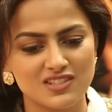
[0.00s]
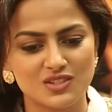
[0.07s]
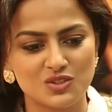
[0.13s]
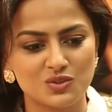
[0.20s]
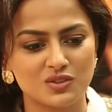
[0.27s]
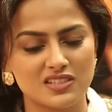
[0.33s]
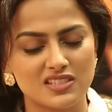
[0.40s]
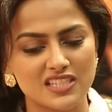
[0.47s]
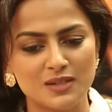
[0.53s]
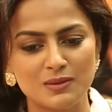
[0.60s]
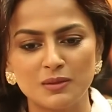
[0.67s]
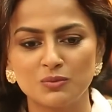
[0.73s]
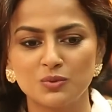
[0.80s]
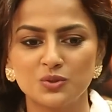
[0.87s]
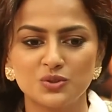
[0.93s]
So this time
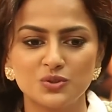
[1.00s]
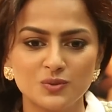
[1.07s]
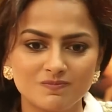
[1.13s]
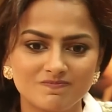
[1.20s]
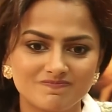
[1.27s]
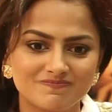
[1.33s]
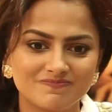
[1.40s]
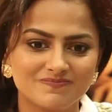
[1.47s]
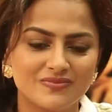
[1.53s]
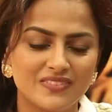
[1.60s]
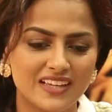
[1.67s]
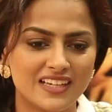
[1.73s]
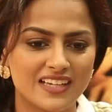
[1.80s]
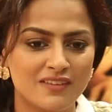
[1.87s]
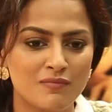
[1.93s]
I'm going to
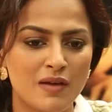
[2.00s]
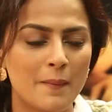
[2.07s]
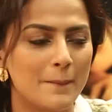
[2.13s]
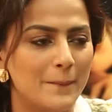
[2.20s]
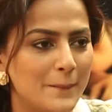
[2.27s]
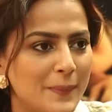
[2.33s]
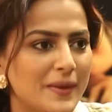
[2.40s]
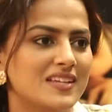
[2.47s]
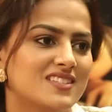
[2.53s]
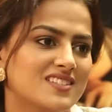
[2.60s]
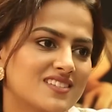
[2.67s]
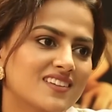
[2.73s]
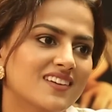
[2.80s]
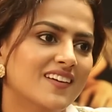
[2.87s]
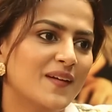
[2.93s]
give my
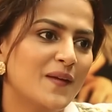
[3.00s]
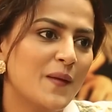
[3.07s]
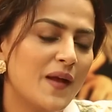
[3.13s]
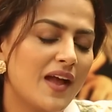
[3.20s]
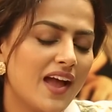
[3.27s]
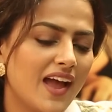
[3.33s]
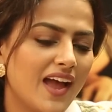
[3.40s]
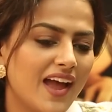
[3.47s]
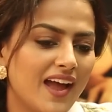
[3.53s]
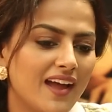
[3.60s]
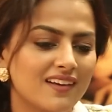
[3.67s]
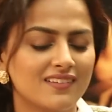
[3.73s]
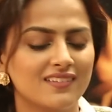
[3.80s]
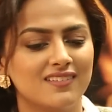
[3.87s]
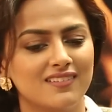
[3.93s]
best.
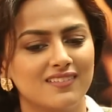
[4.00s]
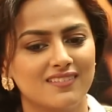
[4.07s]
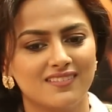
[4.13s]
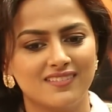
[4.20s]
And